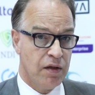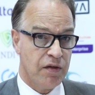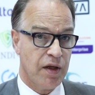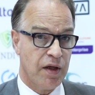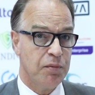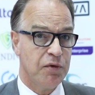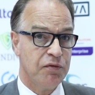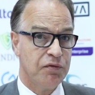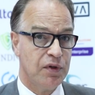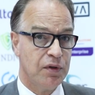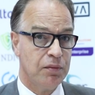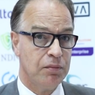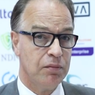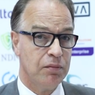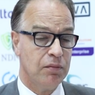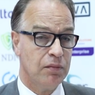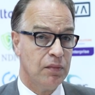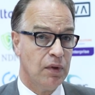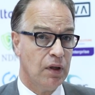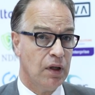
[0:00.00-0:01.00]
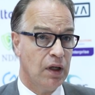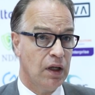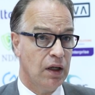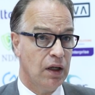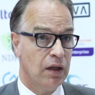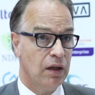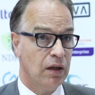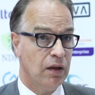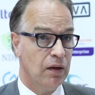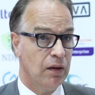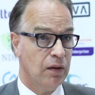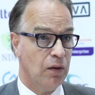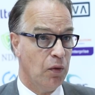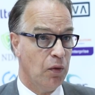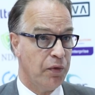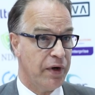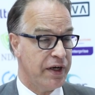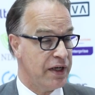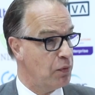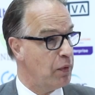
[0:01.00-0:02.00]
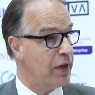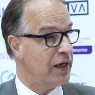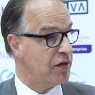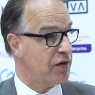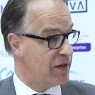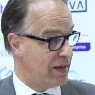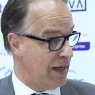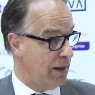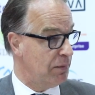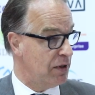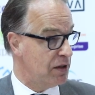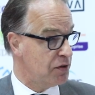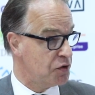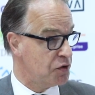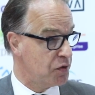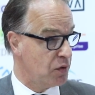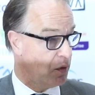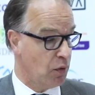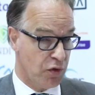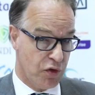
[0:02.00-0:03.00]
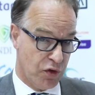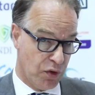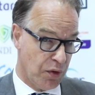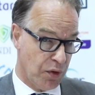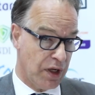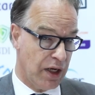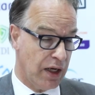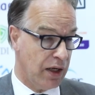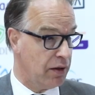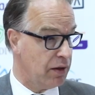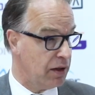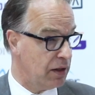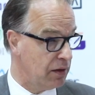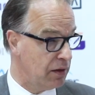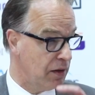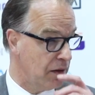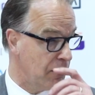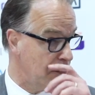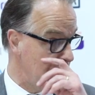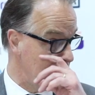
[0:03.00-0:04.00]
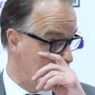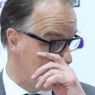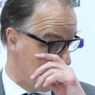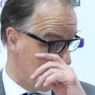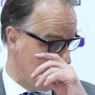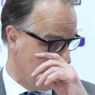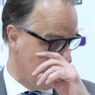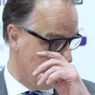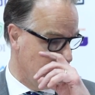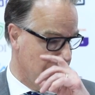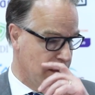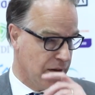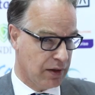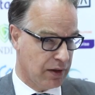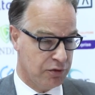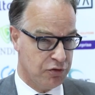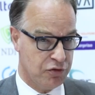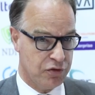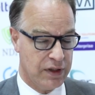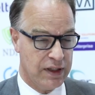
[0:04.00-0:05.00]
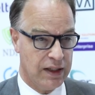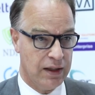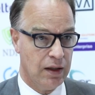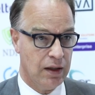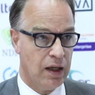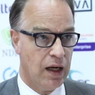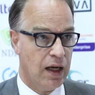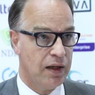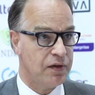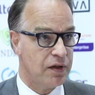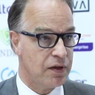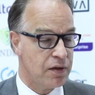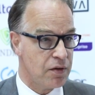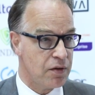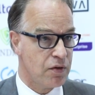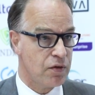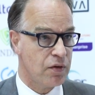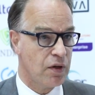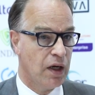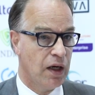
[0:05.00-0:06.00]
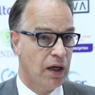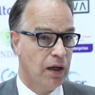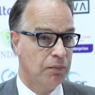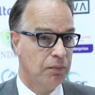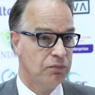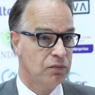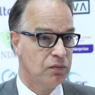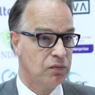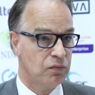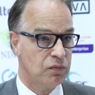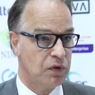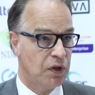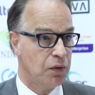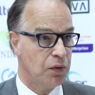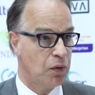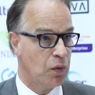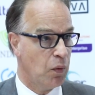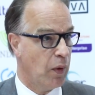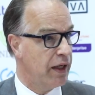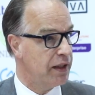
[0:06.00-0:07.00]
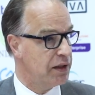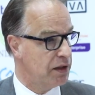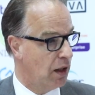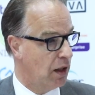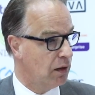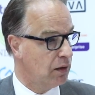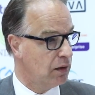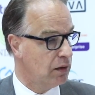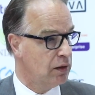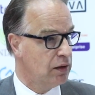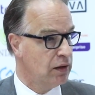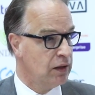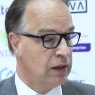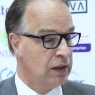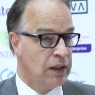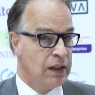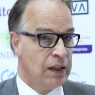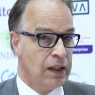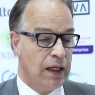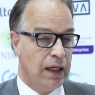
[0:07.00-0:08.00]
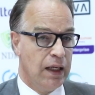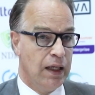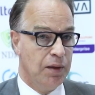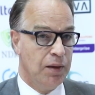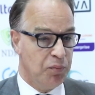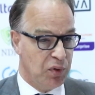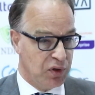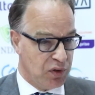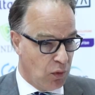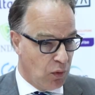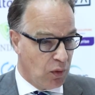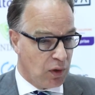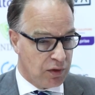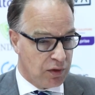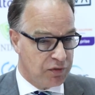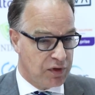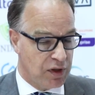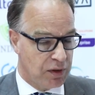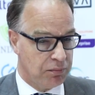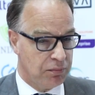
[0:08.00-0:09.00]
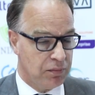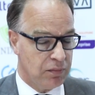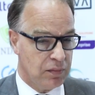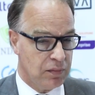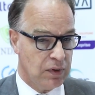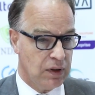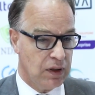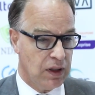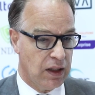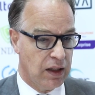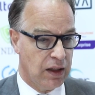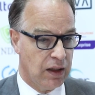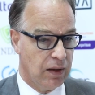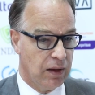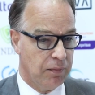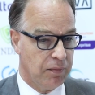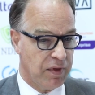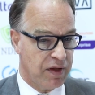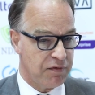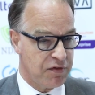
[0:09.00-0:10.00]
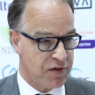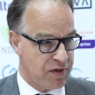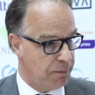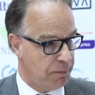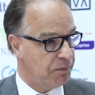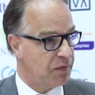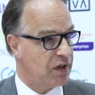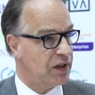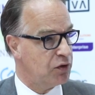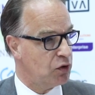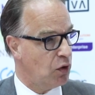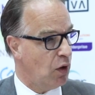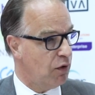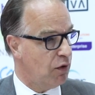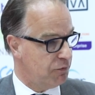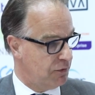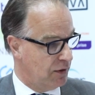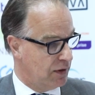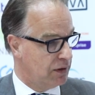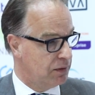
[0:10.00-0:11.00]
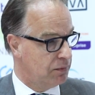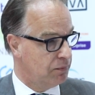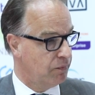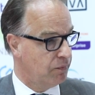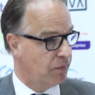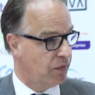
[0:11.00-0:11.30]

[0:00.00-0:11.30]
Some of them already well established, also here in the region and in the country. Others, quite young. But all of them have something to offer